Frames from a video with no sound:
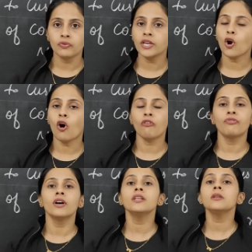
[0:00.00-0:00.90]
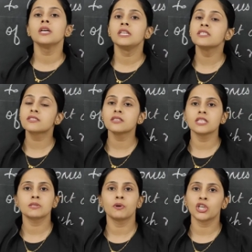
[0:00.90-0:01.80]
We often listen
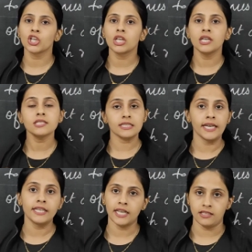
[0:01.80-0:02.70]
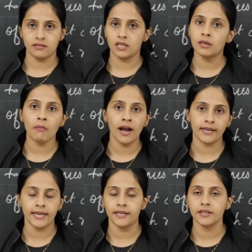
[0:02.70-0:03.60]
this particular sentence in
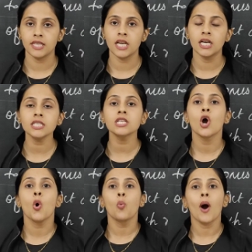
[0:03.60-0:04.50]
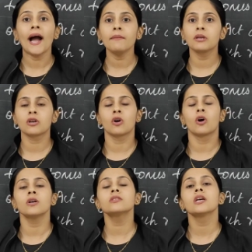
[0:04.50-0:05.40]
market. Yes. Why?
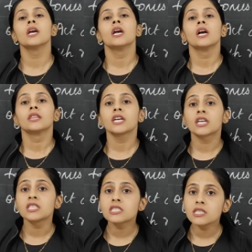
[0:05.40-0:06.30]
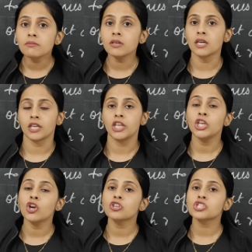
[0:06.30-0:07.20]
Because the customer,
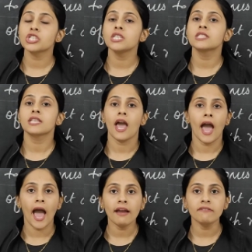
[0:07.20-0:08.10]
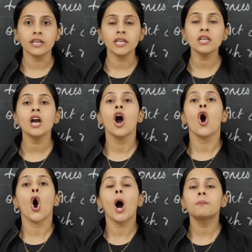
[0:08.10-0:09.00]
he or she is having
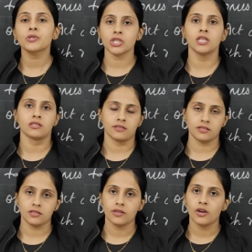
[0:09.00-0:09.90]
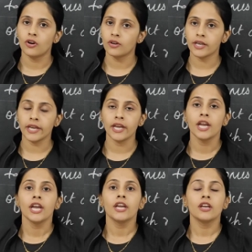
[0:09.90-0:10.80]
options. Okay,